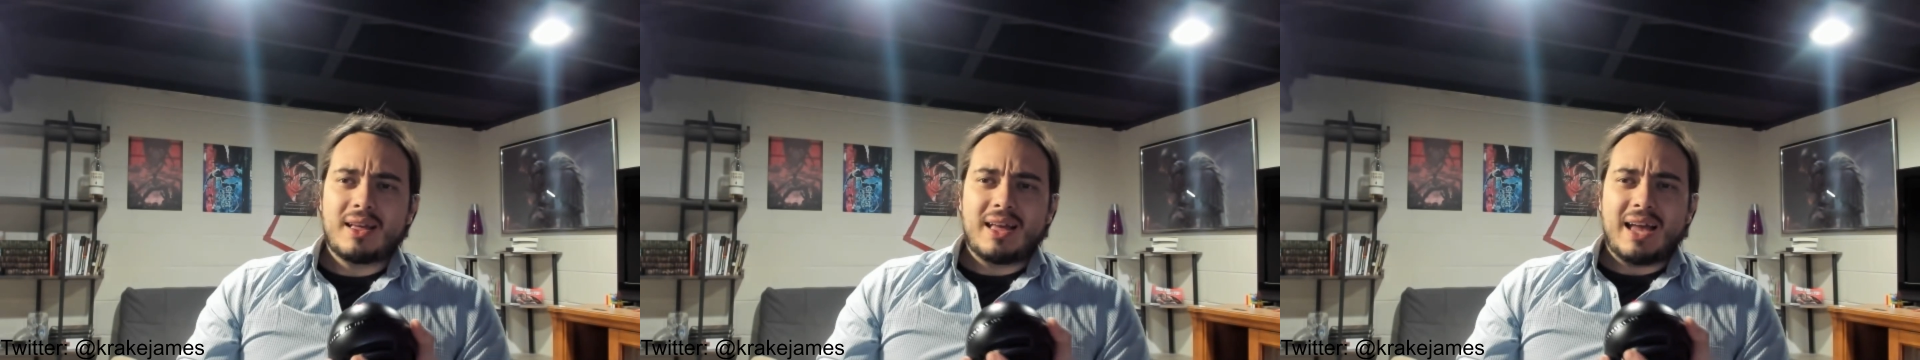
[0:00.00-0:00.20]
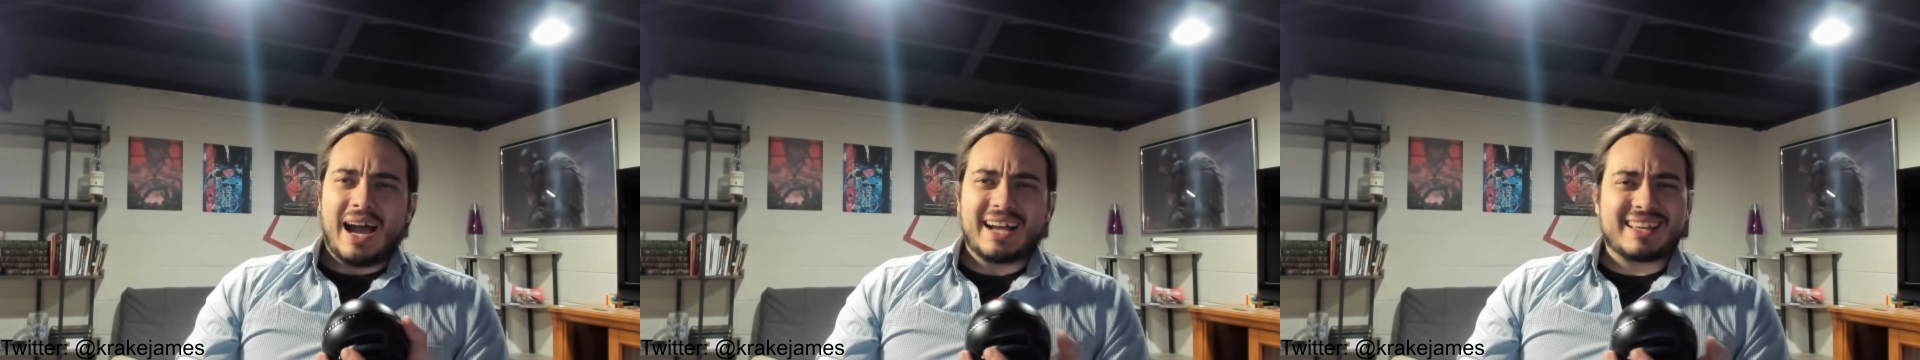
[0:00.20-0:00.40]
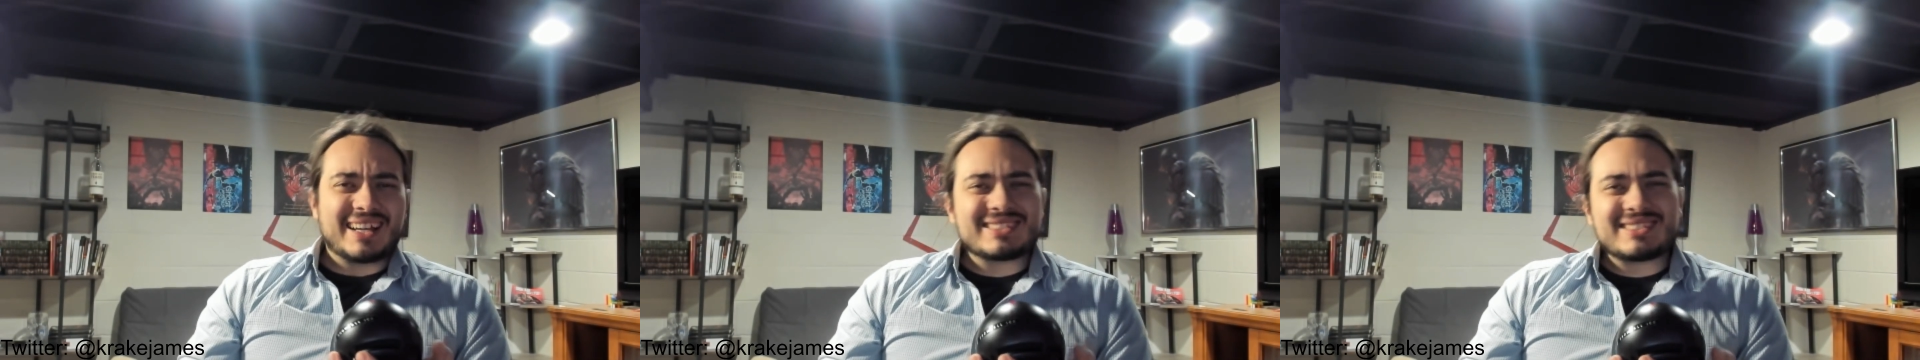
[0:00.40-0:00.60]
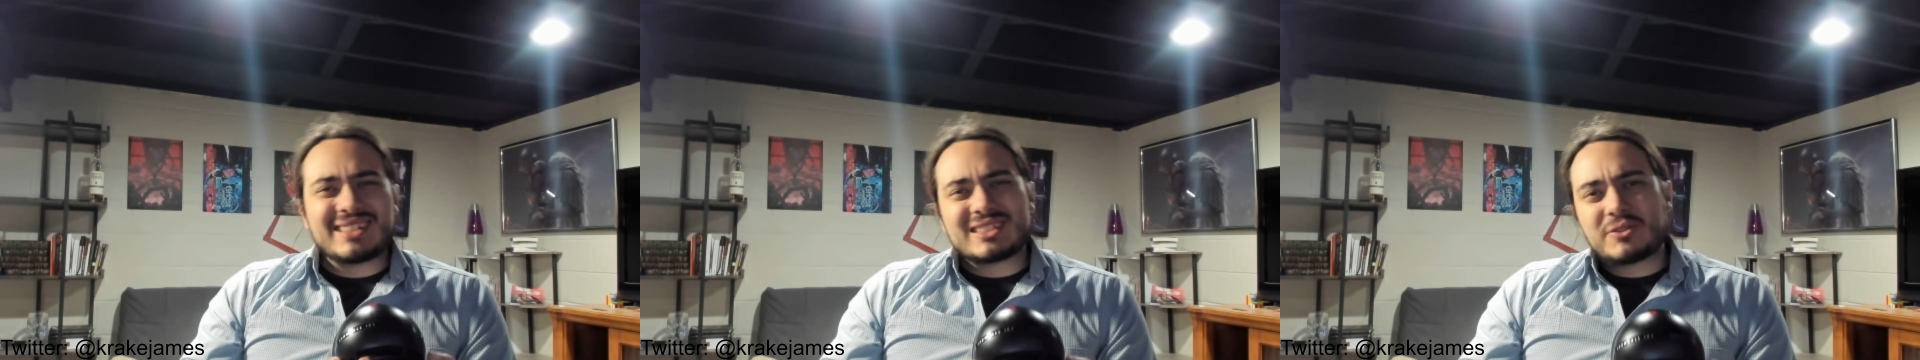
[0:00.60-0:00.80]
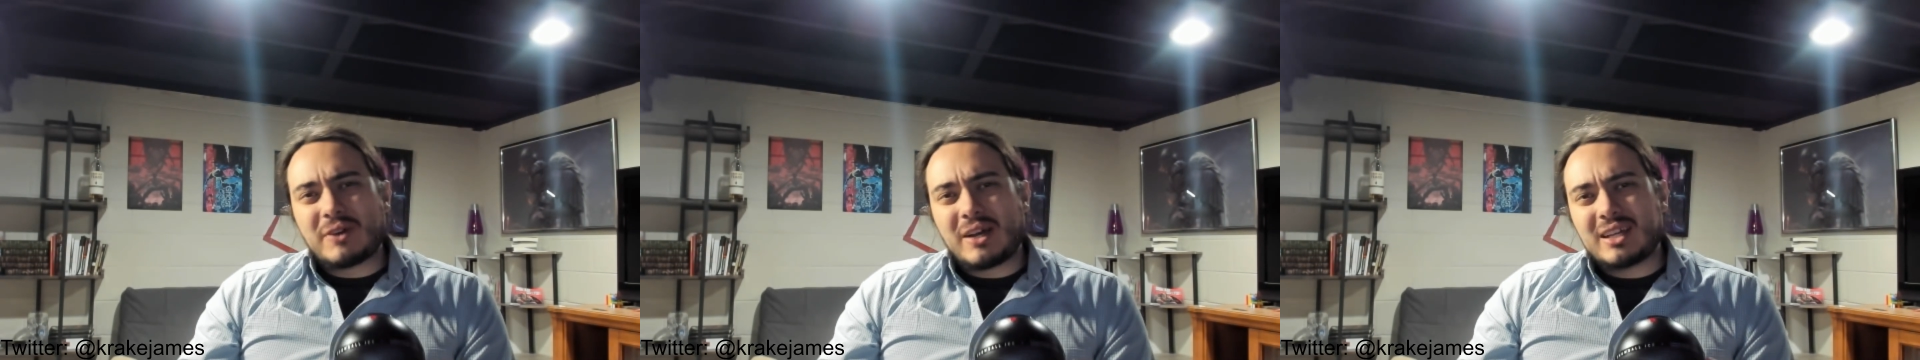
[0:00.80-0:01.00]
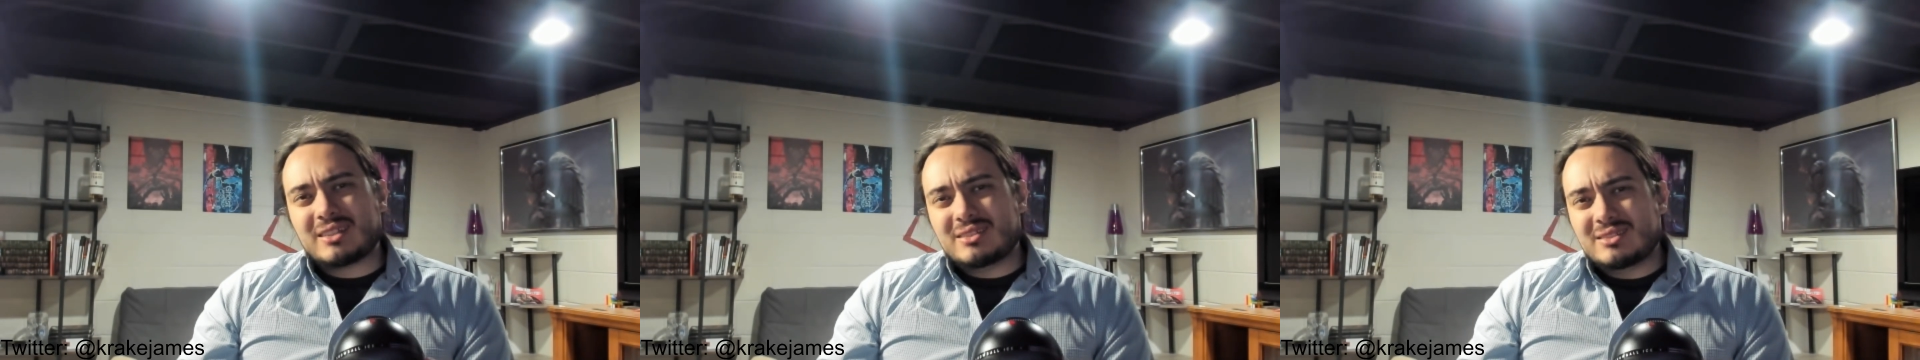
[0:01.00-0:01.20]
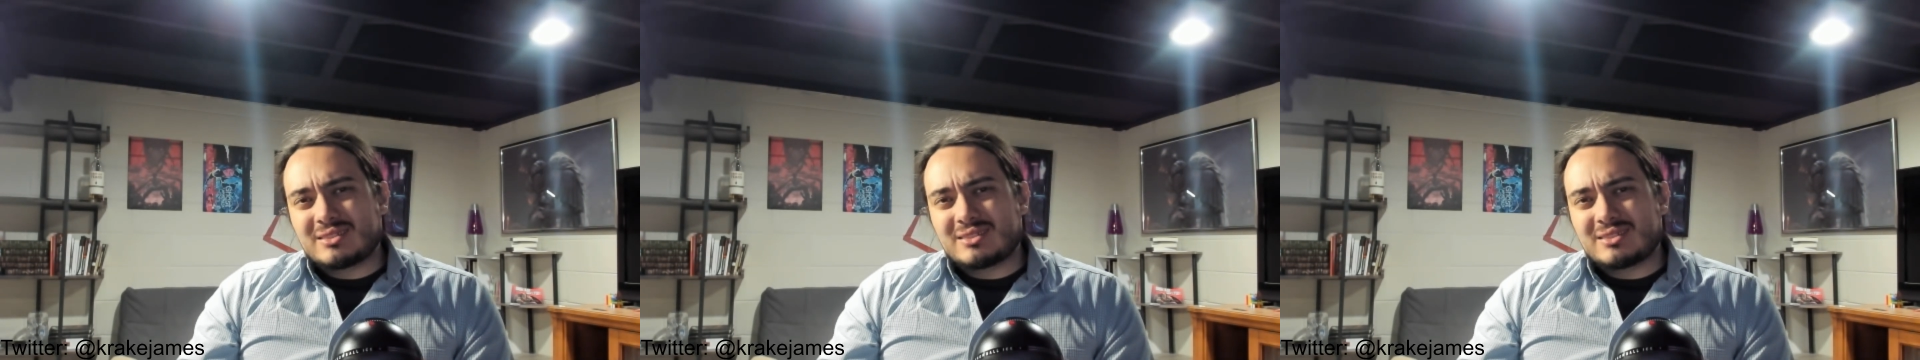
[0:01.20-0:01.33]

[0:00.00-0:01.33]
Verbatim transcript: I guess that's fine.